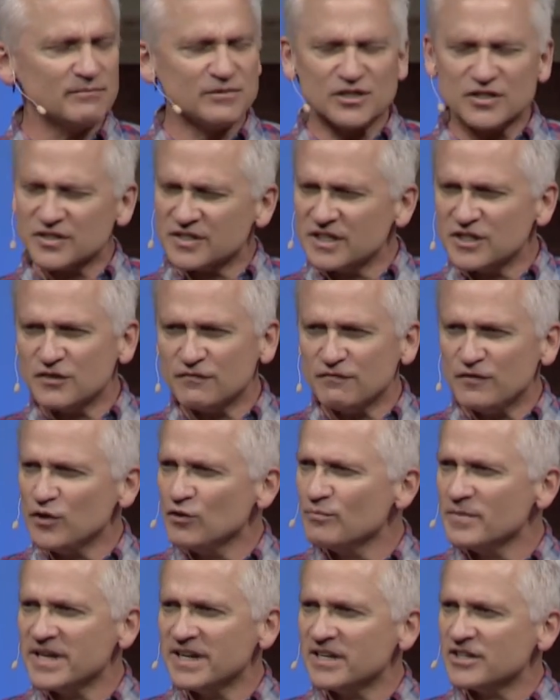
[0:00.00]
just these few
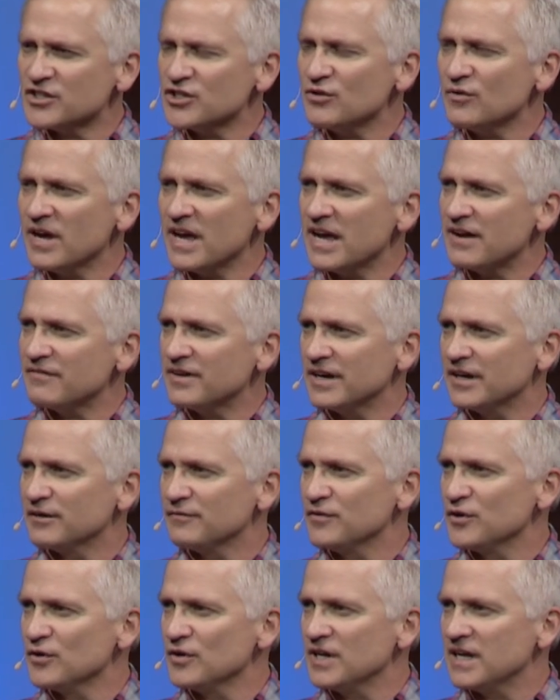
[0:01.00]
minutes you have out
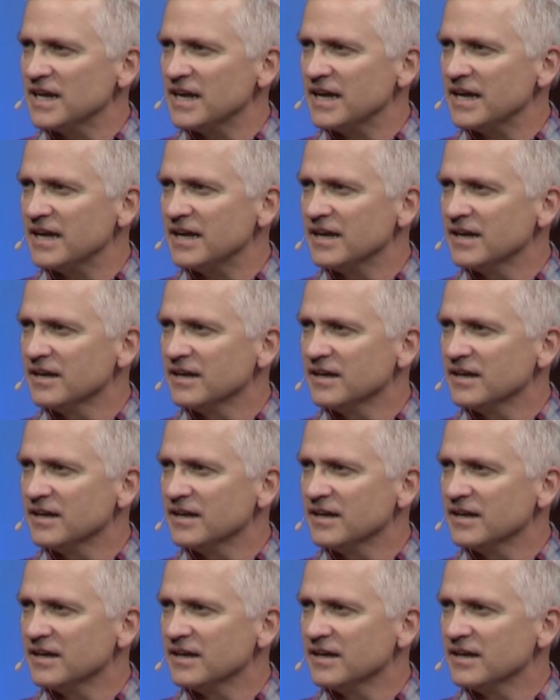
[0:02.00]
of your day,